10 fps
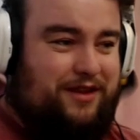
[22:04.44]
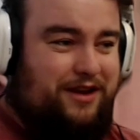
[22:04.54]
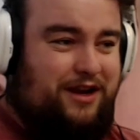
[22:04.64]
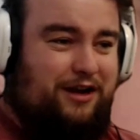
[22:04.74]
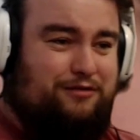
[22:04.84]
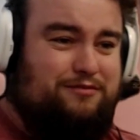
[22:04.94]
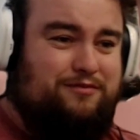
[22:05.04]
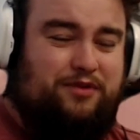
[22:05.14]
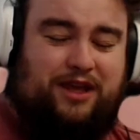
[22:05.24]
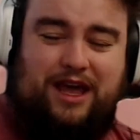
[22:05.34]

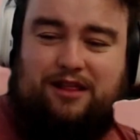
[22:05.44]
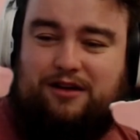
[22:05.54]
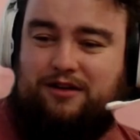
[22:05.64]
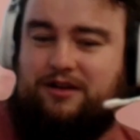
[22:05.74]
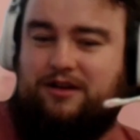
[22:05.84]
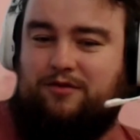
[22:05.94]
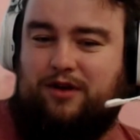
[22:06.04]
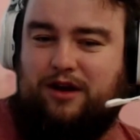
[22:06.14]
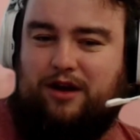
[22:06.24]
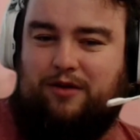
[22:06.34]
But yeah, look,
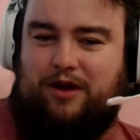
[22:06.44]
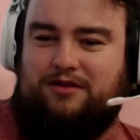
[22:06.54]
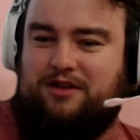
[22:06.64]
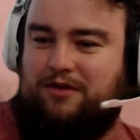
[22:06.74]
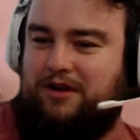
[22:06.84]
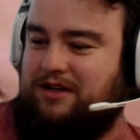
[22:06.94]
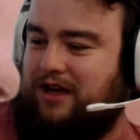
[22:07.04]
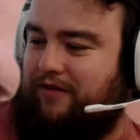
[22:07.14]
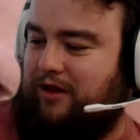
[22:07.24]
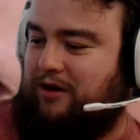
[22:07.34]
we also wanted to
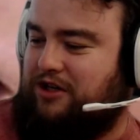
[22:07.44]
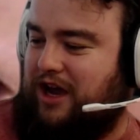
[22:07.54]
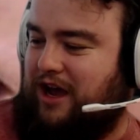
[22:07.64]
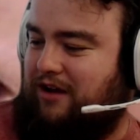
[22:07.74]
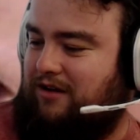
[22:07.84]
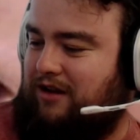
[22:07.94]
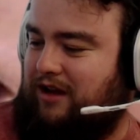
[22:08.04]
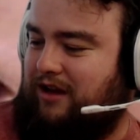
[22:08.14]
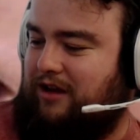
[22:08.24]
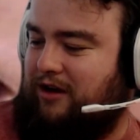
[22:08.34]
have a little chat,
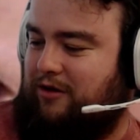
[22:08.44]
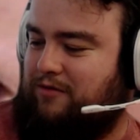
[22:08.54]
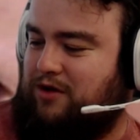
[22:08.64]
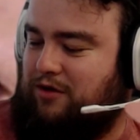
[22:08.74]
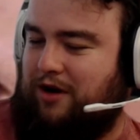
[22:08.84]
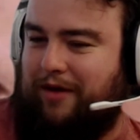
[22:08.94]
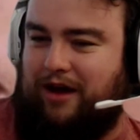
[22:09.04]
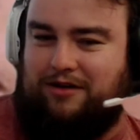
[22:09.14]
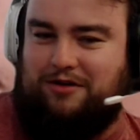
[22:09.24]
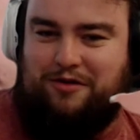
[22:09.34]
like, you know, talking
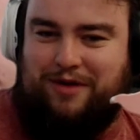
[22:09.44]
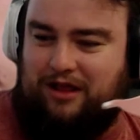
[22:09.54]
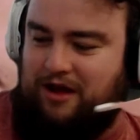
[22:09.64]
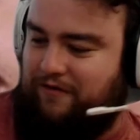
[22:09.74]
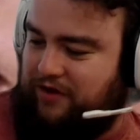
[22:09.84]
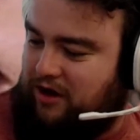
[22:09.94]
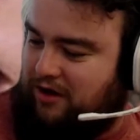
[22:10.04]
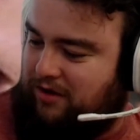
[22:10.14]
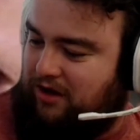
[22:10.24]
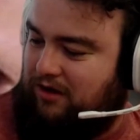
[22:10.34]
about love for the
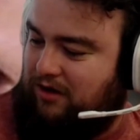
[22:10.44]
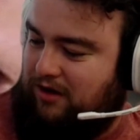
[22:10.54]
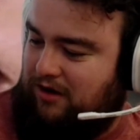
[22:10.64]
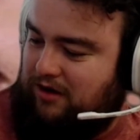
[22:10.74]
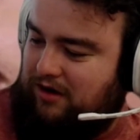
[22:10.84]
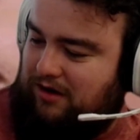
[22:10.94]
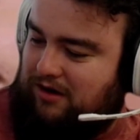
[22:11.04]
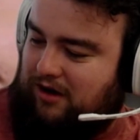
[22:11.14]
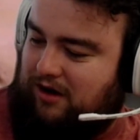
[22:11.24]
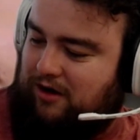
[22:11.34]
hobby,
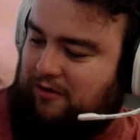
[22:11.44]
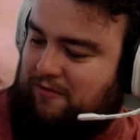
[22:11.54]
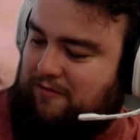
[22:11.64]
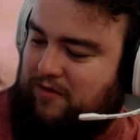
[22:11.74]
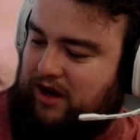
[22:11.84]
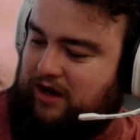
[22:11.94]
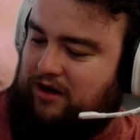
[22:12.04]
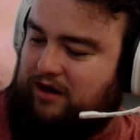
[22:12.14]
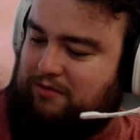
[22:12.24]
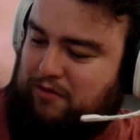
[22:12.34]
and
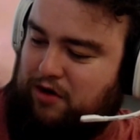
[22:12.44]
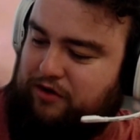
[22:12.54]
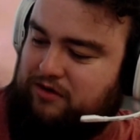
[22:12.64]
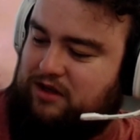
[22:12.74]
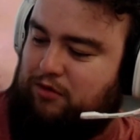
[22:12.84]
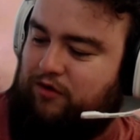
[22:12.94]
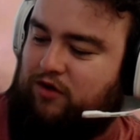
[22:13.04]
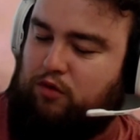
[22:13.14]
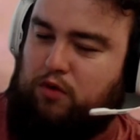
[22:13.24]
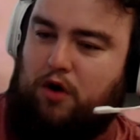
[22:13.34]
like models that we've
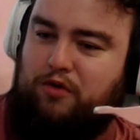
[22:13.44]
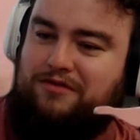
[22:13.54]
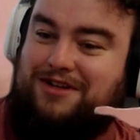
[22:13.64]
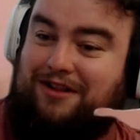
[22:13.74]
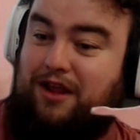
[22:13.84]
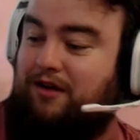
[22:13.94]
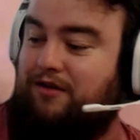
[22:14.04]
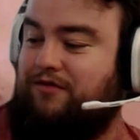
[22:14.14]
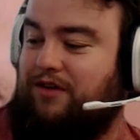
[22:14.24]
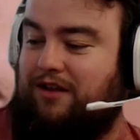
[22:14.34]
grown to
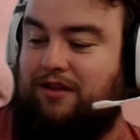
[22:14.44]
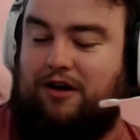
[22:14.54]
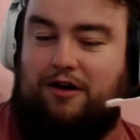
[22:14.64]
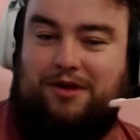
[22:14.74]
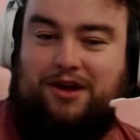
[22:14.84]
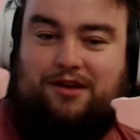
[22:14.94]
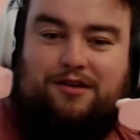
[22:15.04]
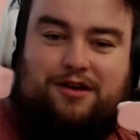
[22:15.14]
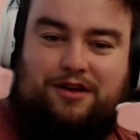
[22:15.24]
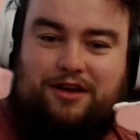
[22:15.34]
love in the hobby.
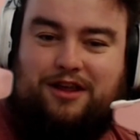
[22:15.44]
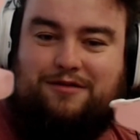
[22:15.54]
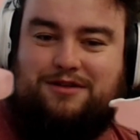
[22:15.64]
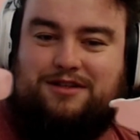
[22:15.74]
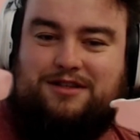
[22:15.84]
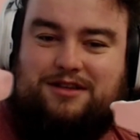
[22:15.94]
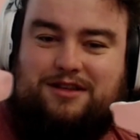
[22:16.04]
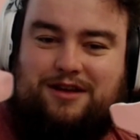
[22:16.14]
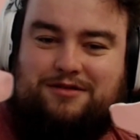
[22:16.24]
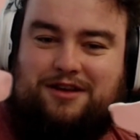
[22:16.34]
I think that was
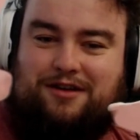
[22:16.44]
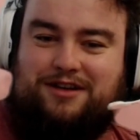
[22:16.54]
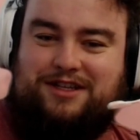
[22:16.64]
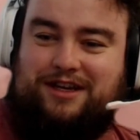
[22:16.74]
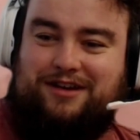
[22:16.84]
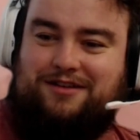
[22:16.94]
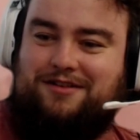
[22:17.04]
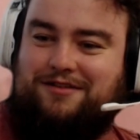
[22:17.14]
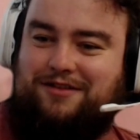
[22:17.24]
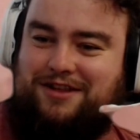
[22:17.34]
the idea
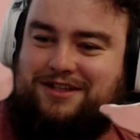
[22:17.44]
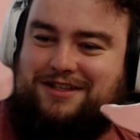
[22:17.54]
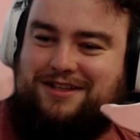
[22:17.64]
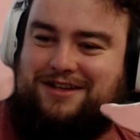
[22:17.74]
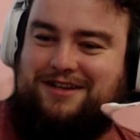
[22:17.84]
for this.